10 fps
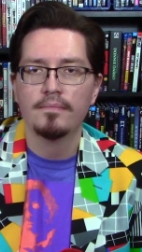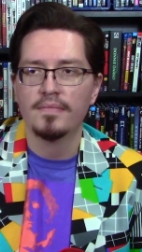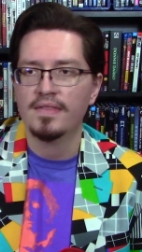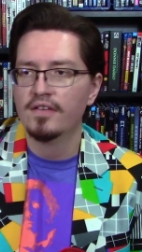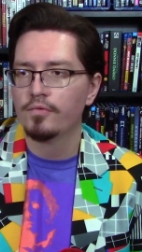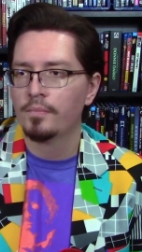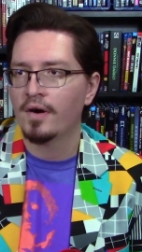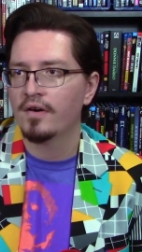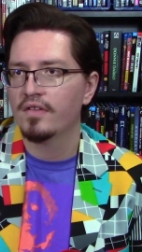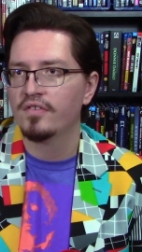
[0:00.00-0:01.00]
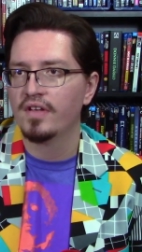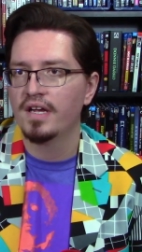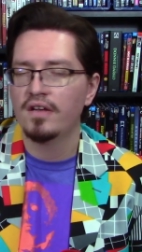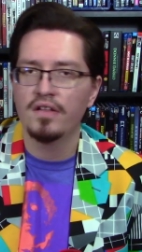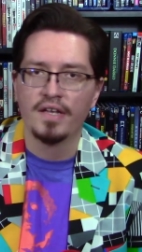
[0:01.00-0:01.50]
this was part of the
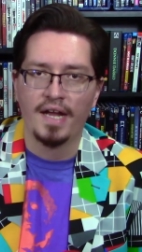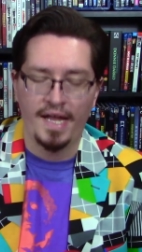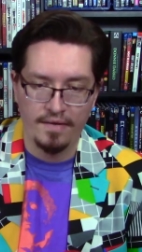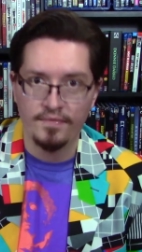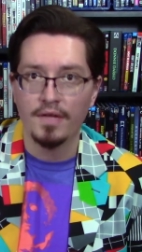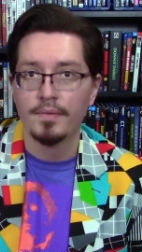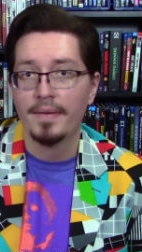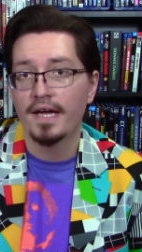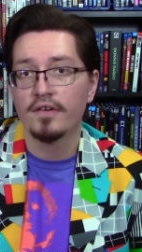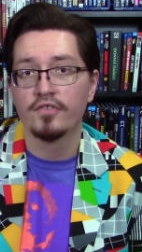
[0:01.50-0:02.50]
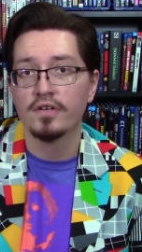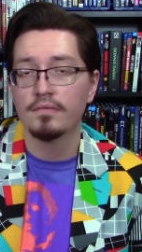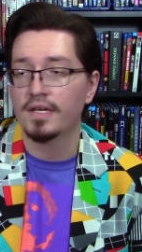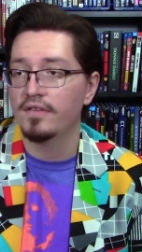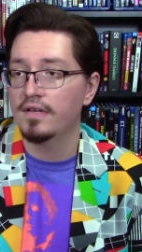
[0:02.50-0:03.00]
sale and I had to fill up the bag,
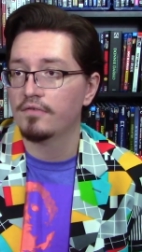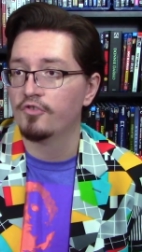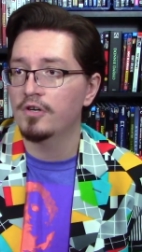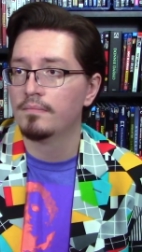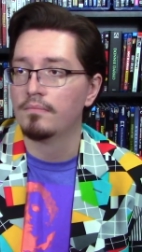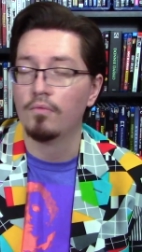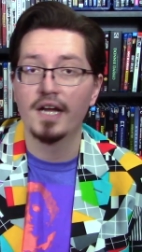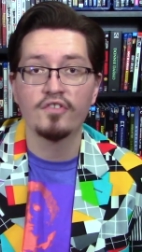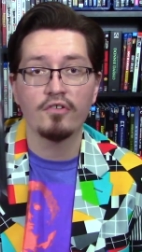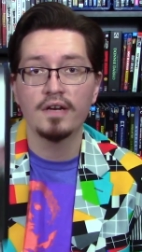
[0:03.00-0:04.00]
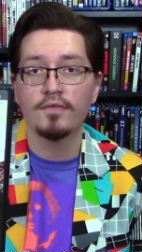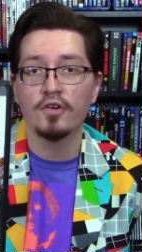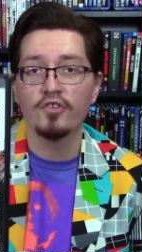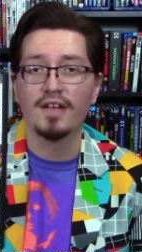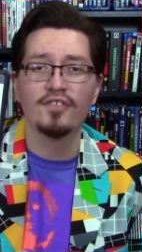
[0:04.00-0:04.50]
so I thought, sure, widescreen
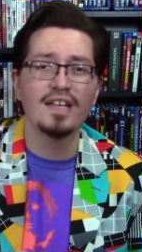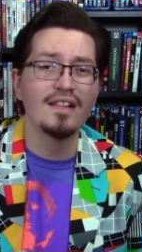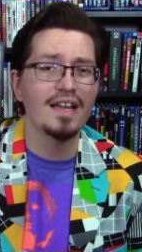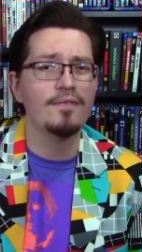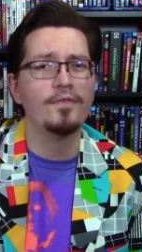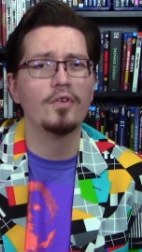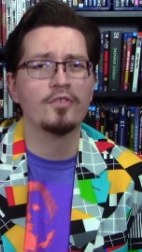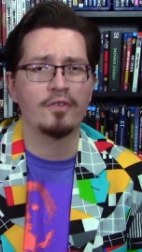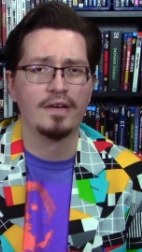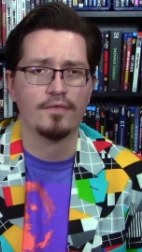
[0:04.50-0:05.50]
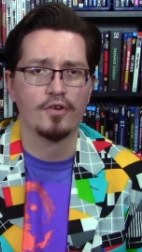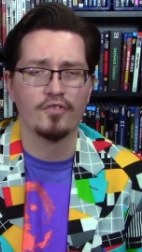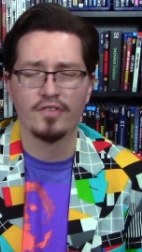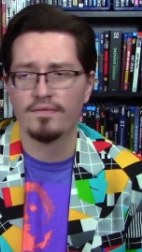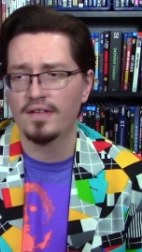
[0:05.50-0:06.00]
version. I've seen a lot of full screen
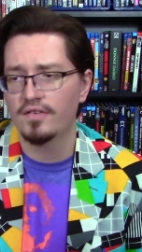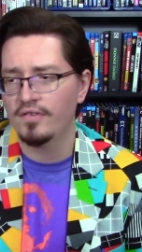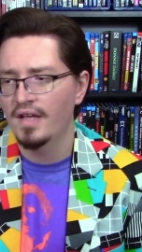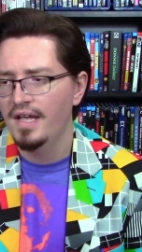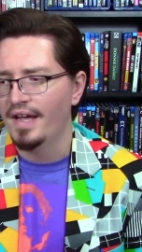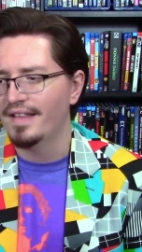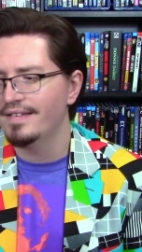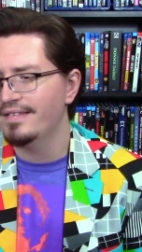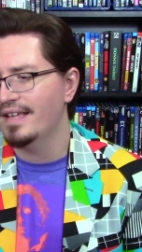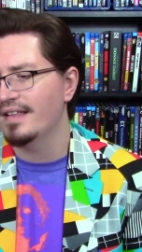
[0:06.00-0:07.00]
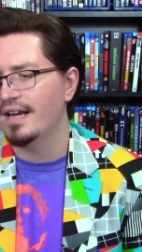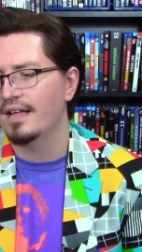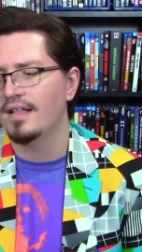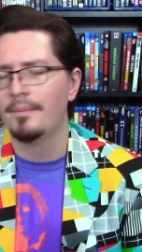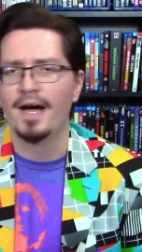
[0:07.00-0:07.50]
versions of this, and that's the thing that
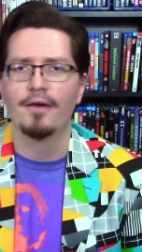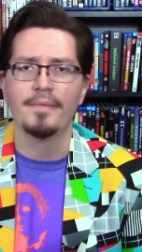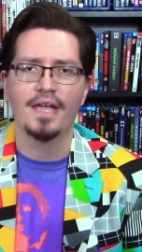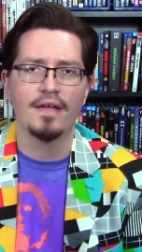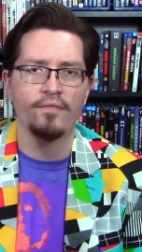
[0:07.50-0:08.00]
I, about me.